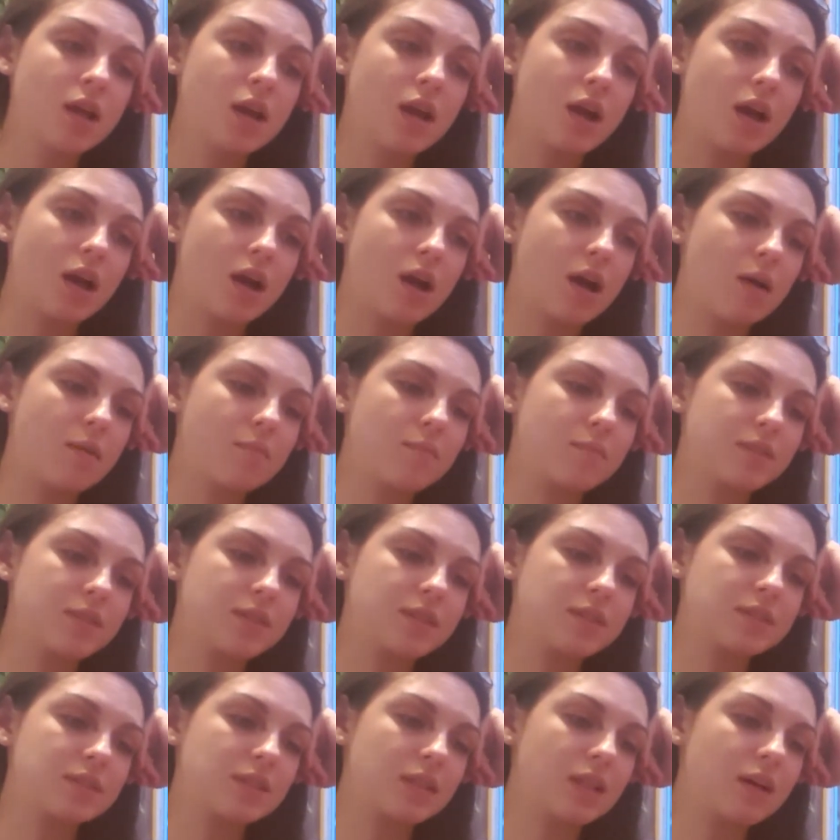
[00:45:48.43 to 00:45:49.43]
But
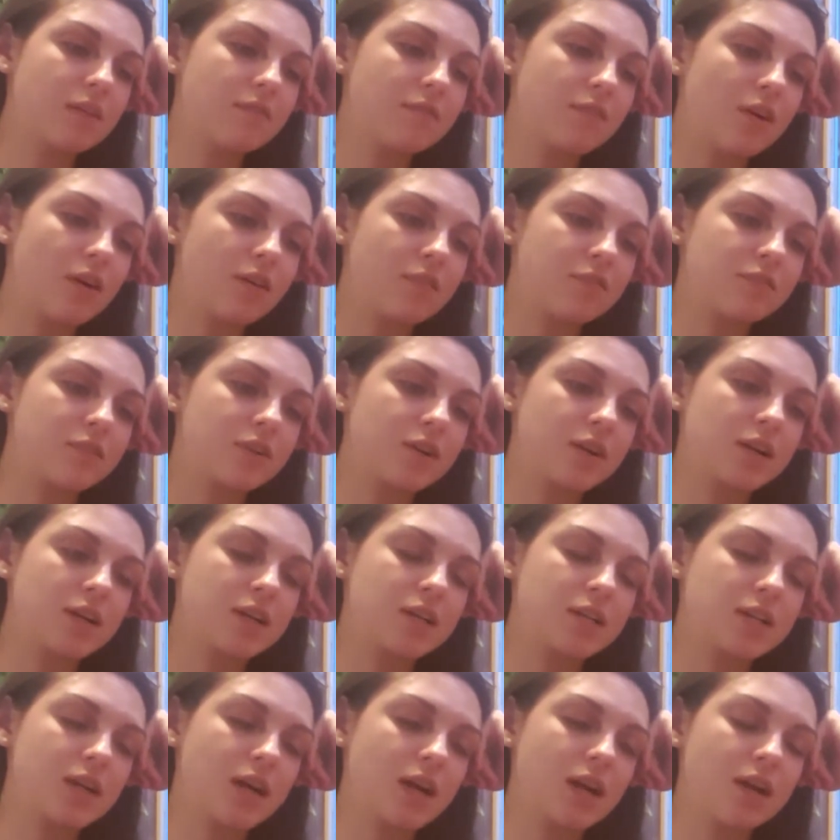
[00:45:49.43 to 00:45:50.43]
this love
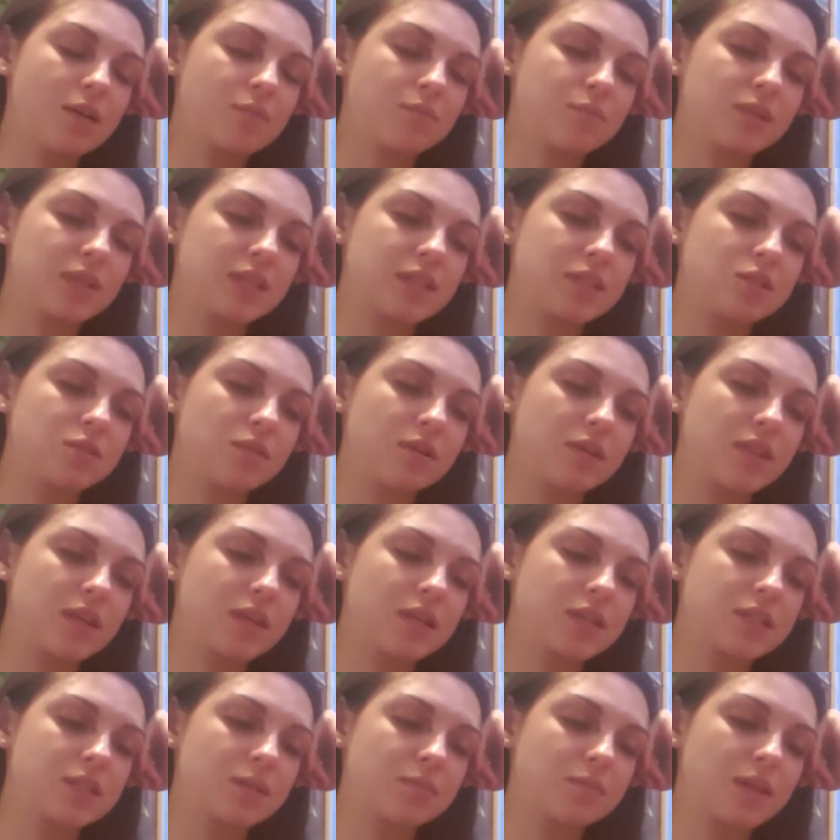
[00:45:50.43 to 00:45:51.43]
offer, I really do. I think
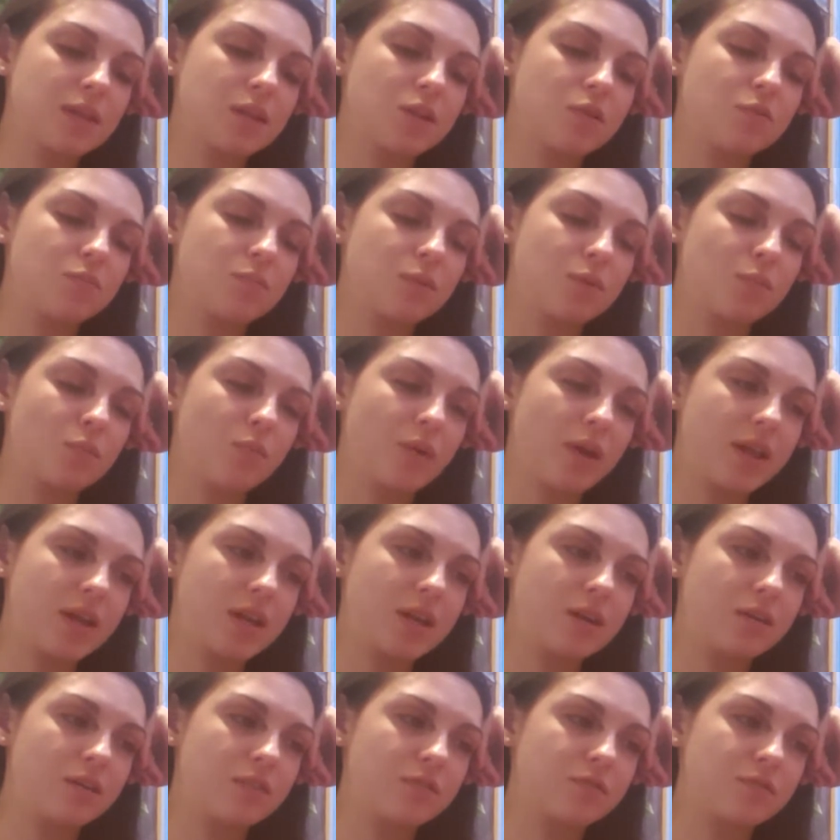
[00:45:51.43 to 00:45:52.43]
it's something you've been
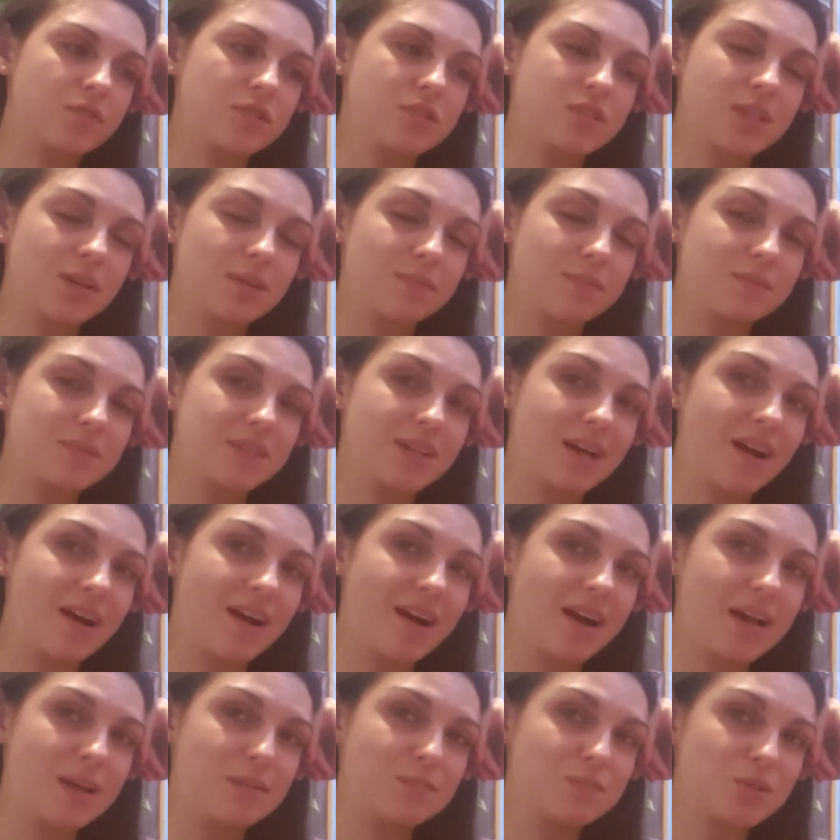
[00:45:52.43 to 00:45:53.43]
waiting on for some
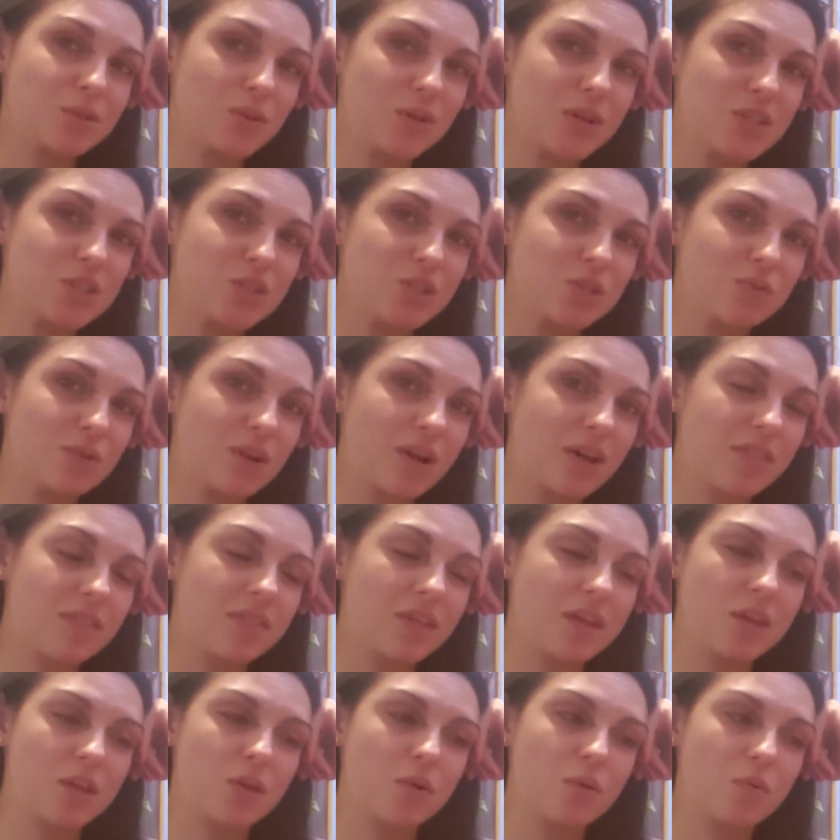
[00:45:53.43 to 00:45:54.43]
time. So I do not
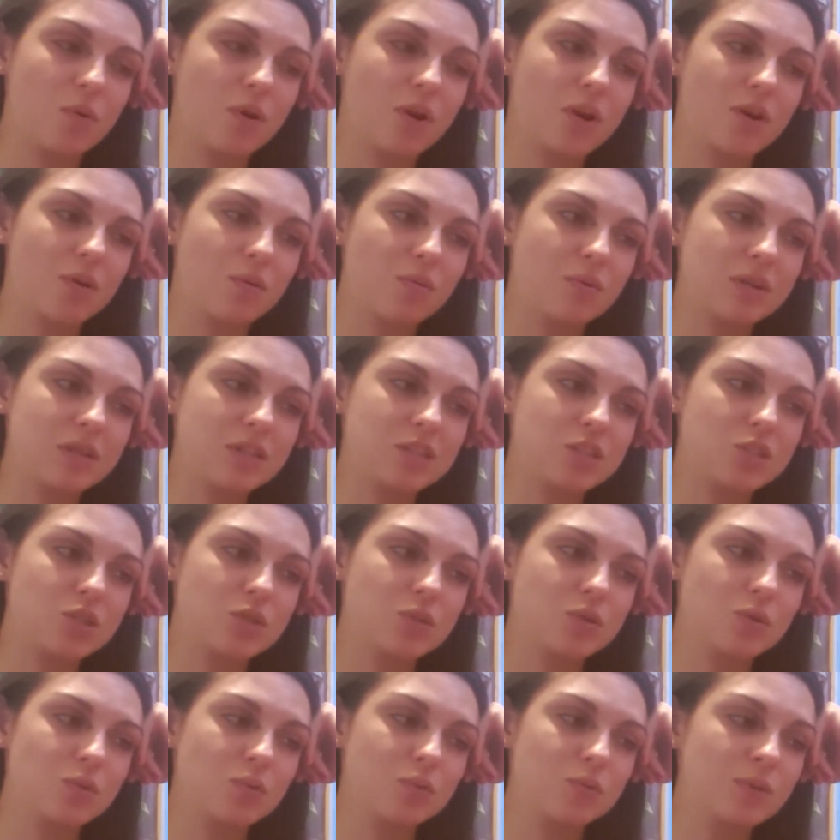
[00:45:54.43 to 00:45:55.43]
think you are going
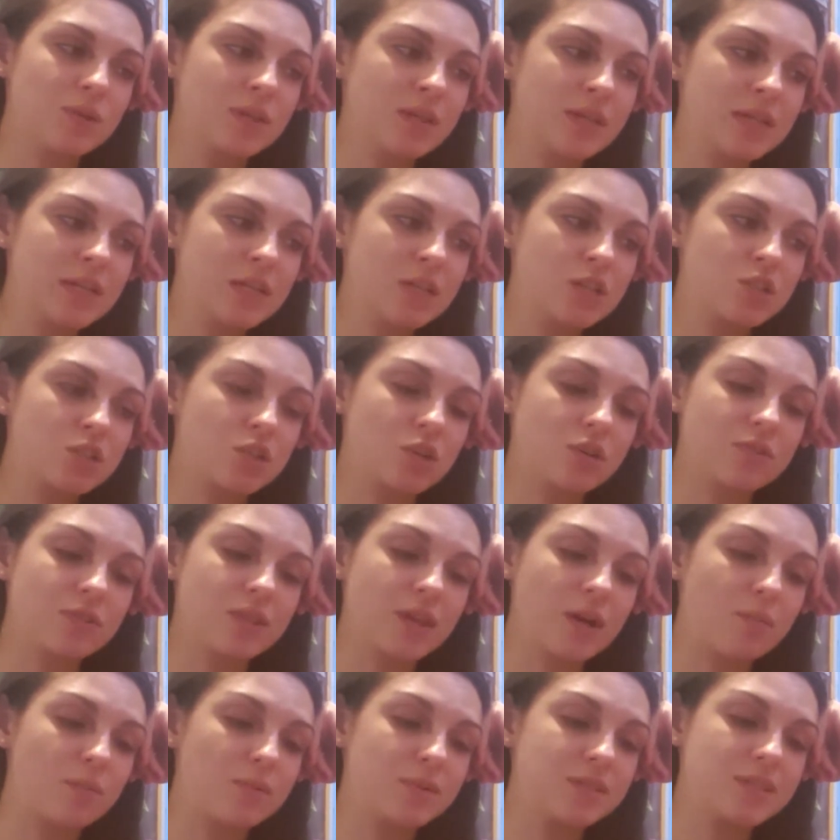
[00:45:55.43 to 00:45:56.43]
to turn
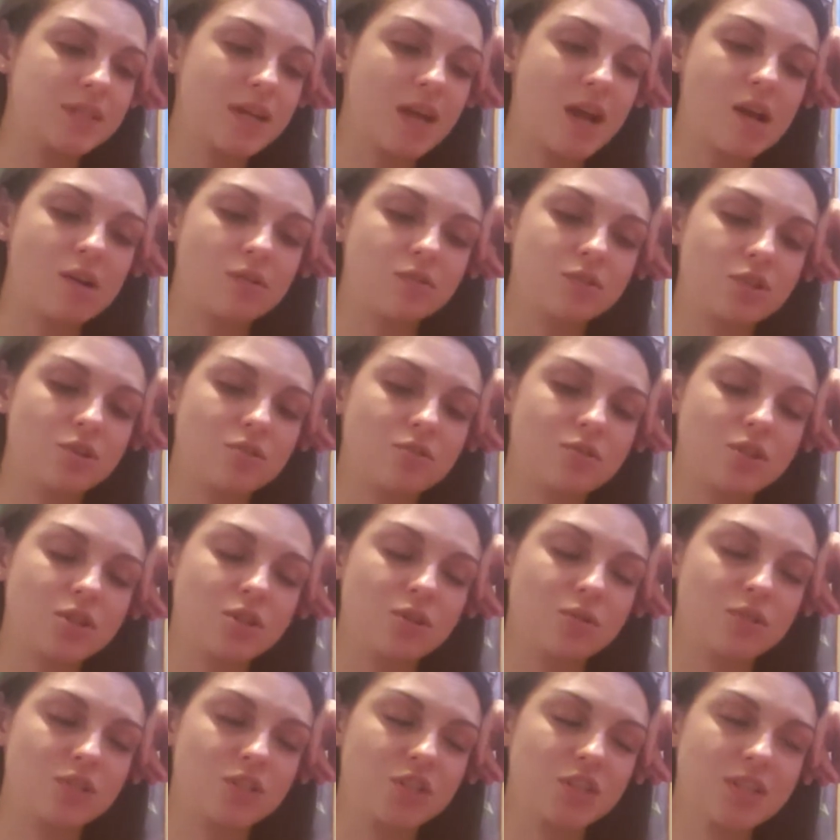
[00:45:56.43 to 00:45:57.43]
that one down.
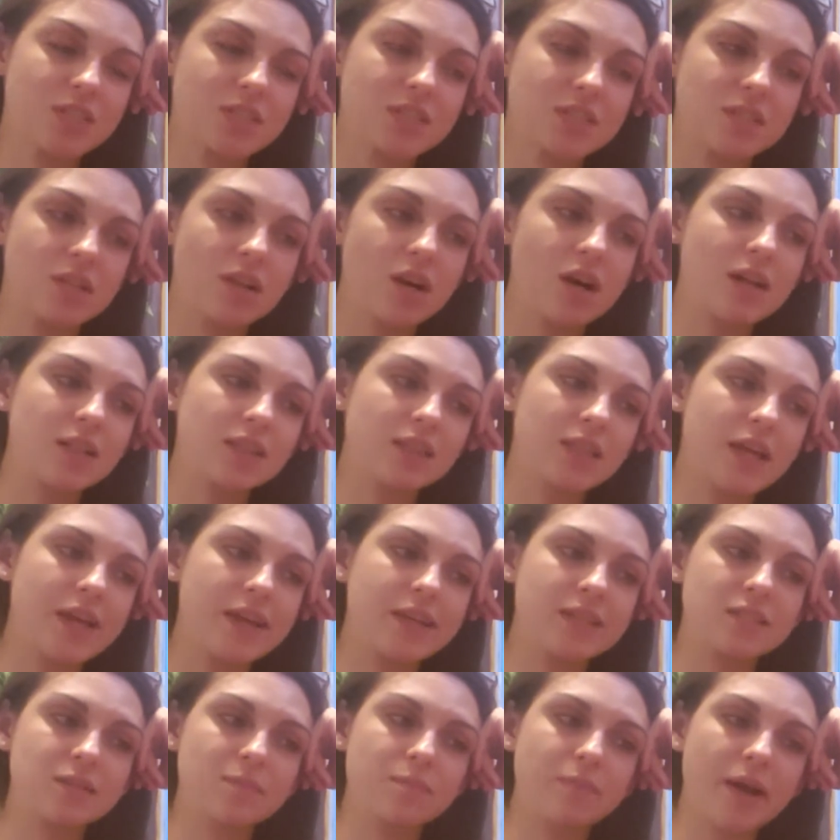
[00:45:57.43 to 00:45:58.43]
You're just not
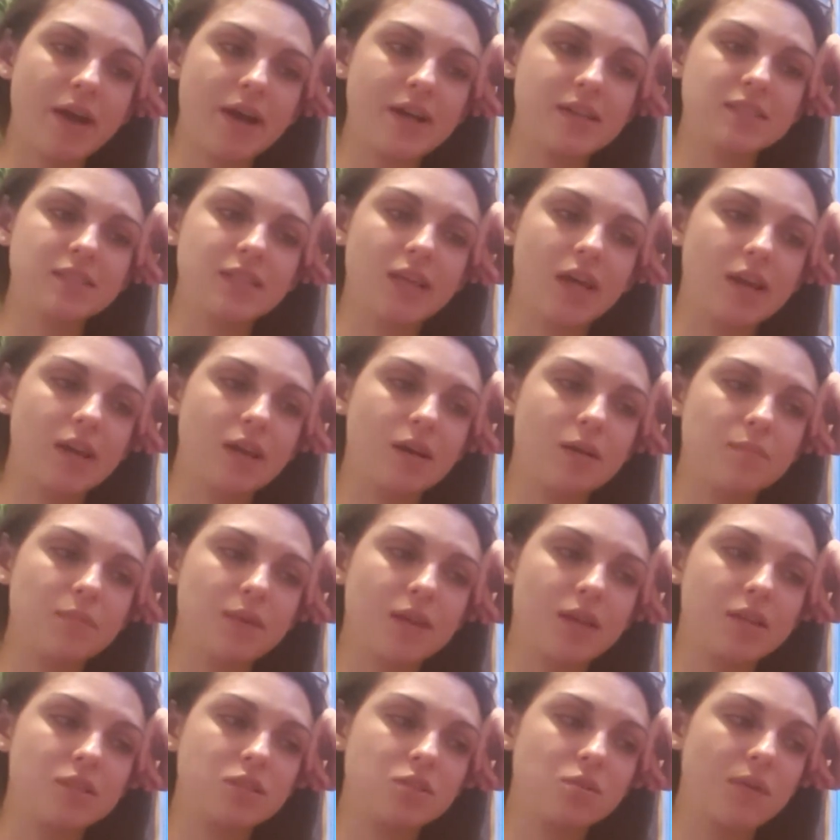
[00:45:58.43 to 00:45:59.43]
like to pass that up,
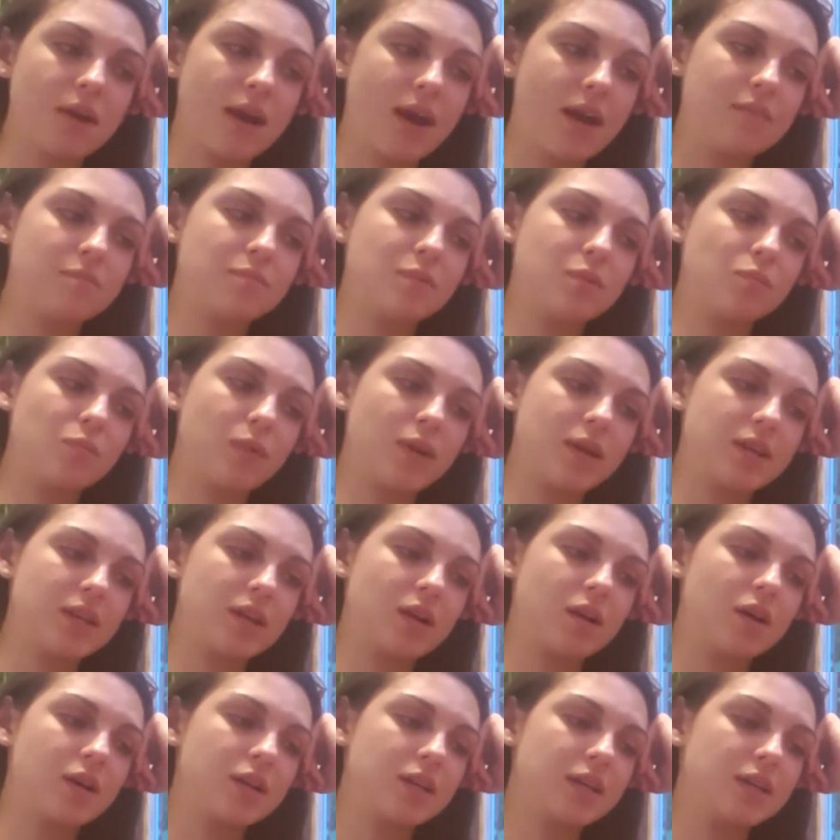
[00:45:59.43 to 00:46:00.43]
because you have been
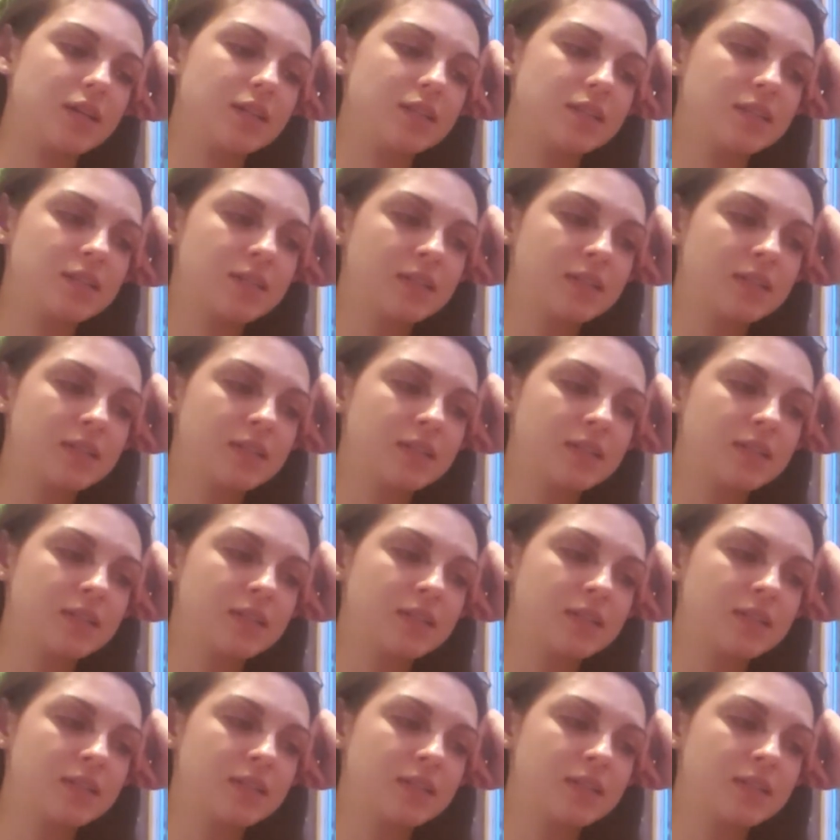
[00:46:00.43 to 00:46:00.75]
waiting on it.